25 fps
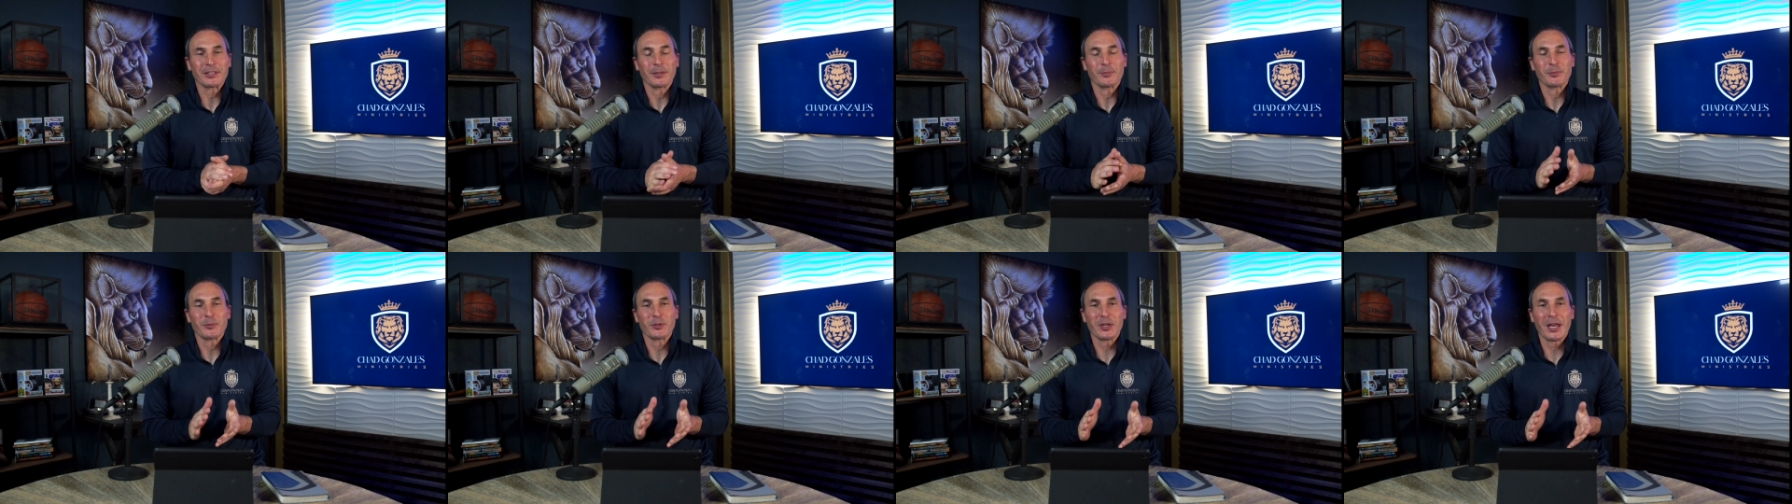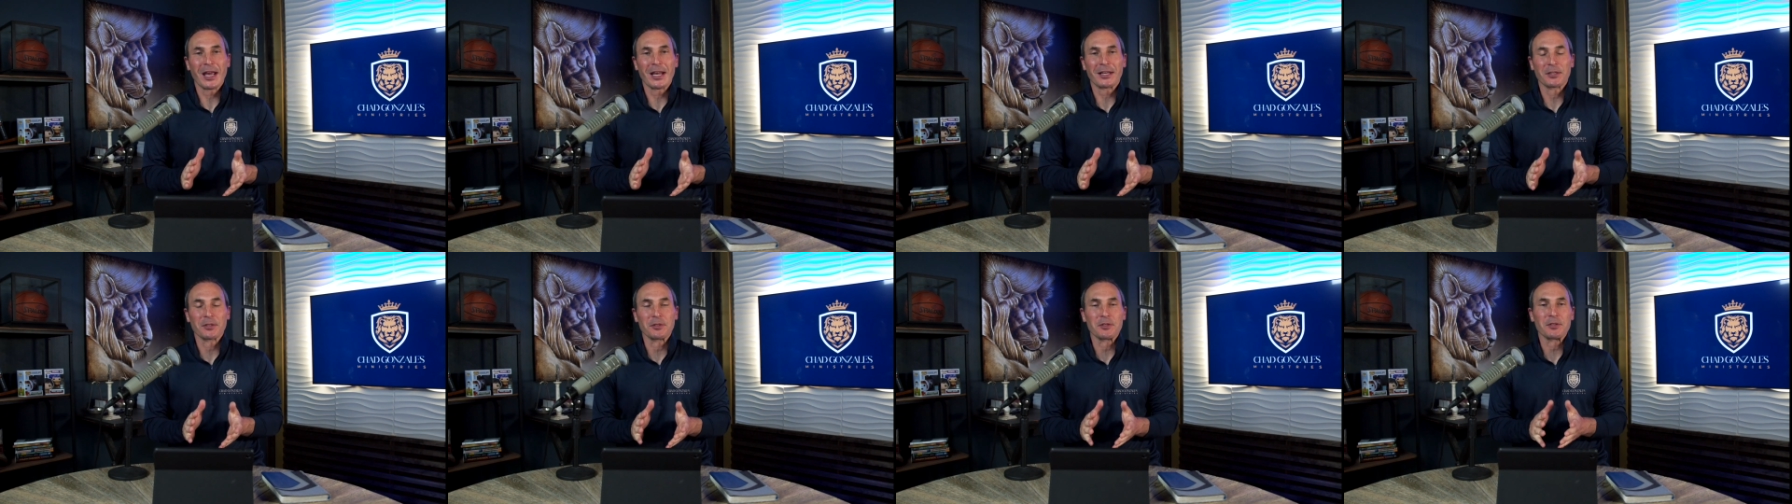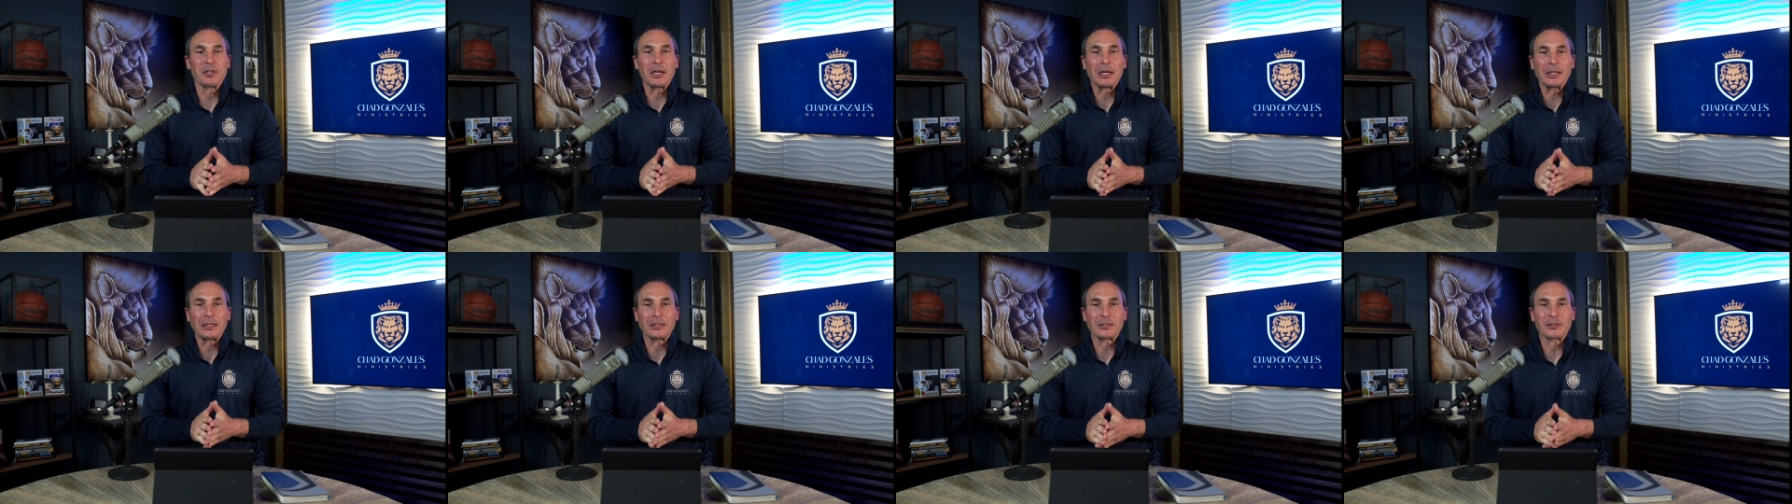I'm Chad
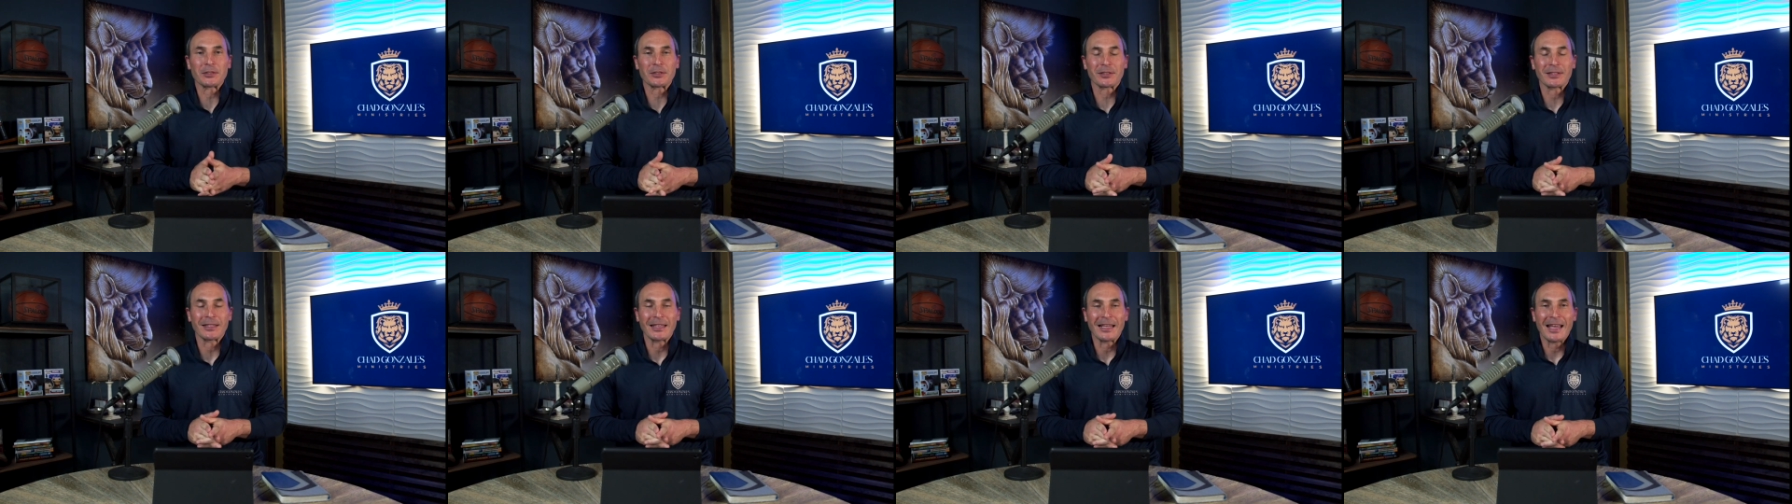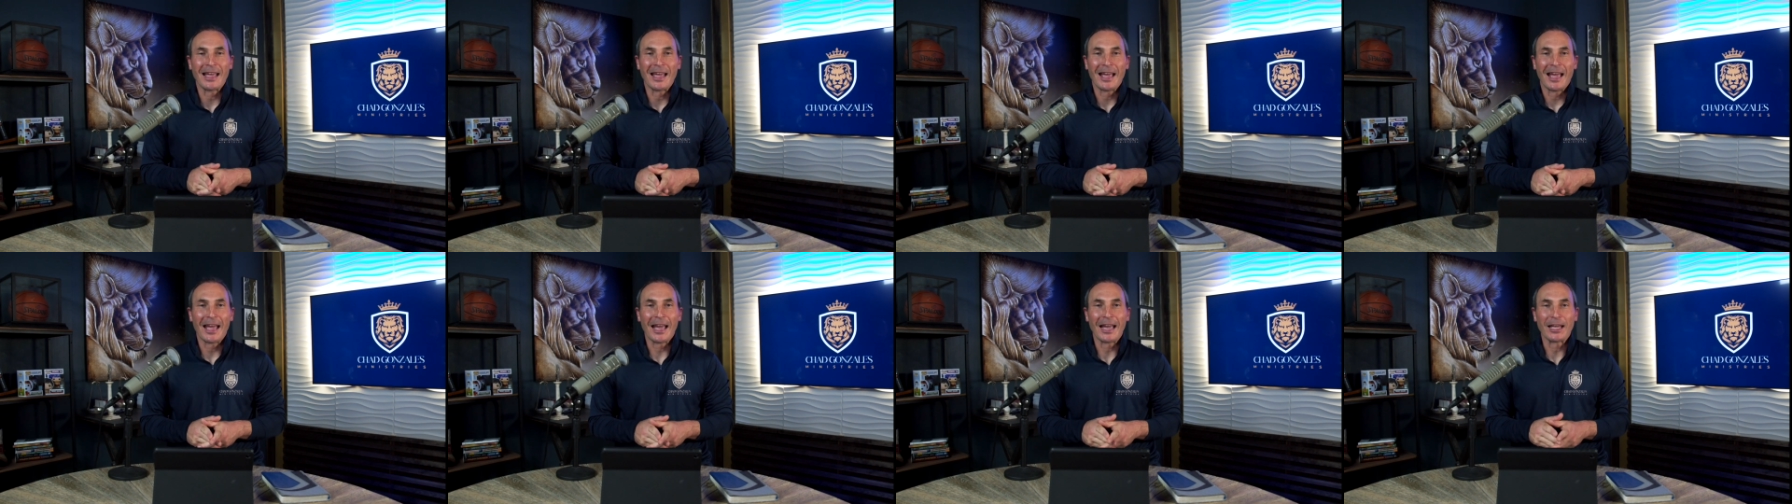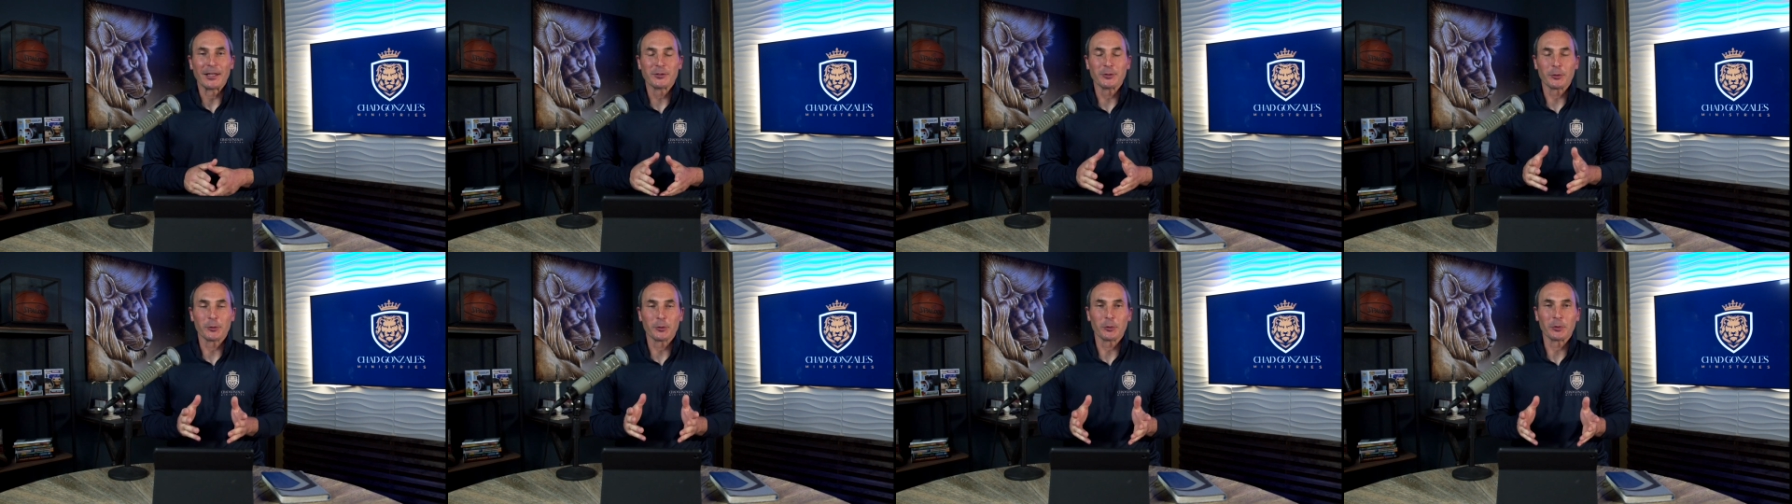Gonzalez,
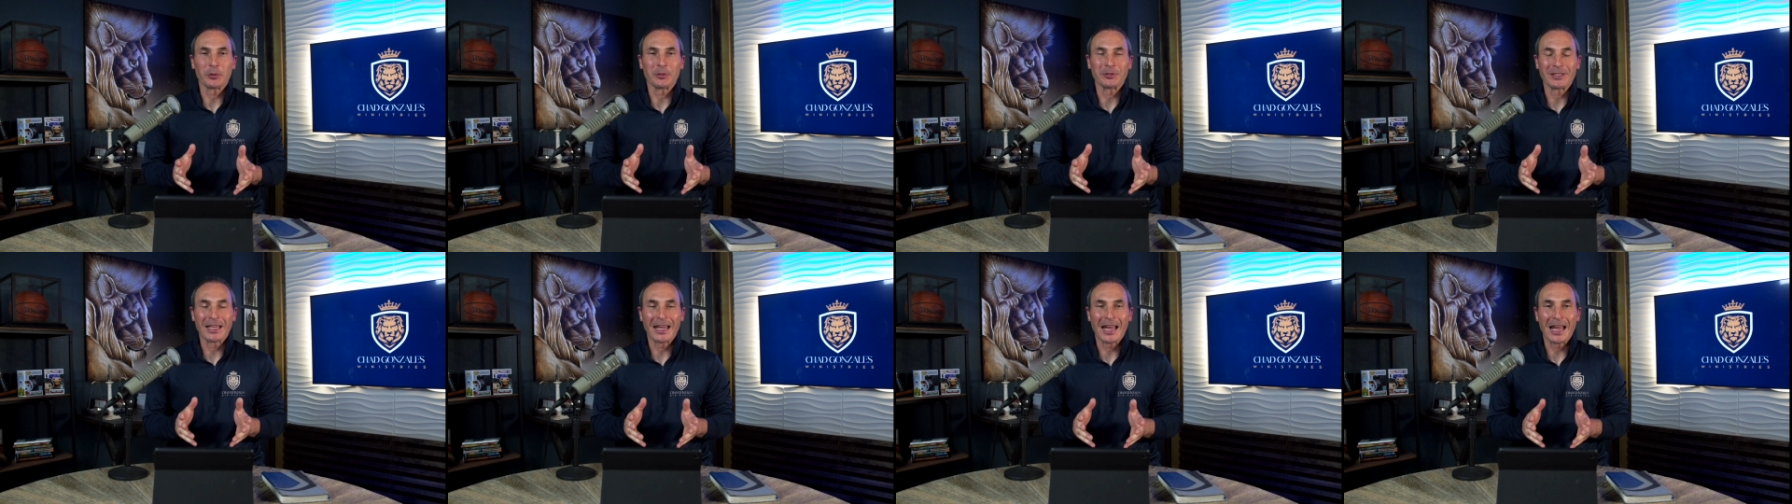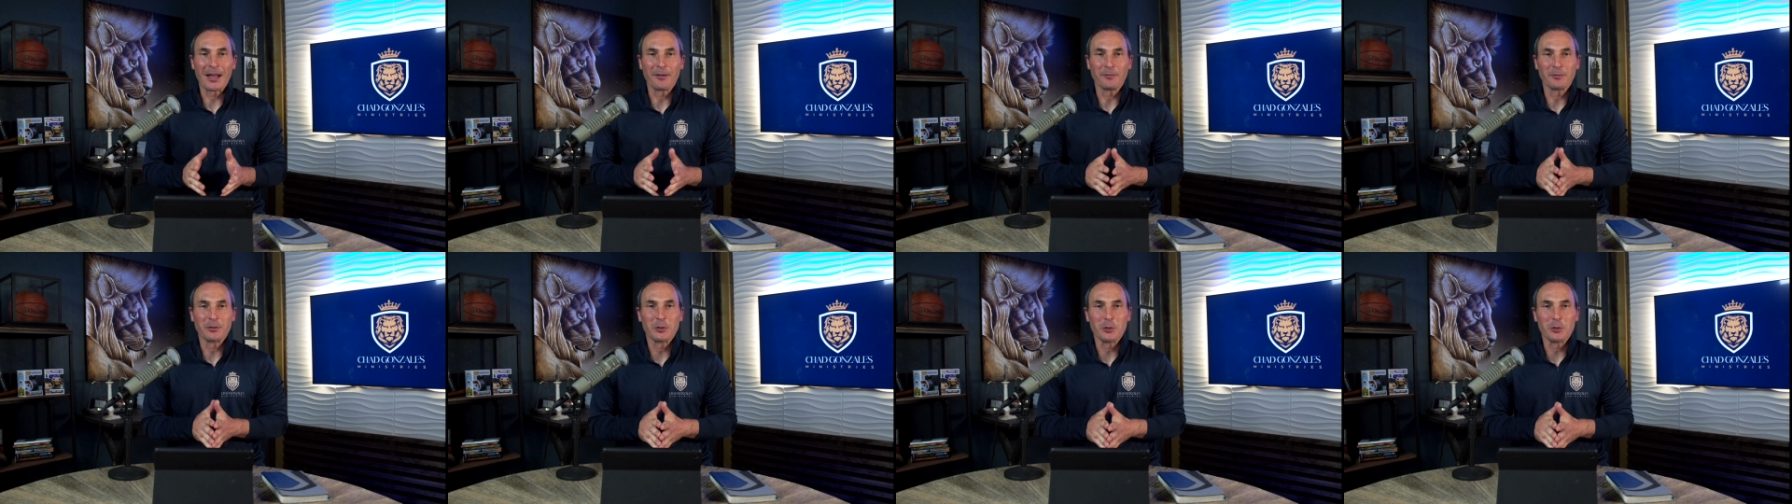and so thrilled to have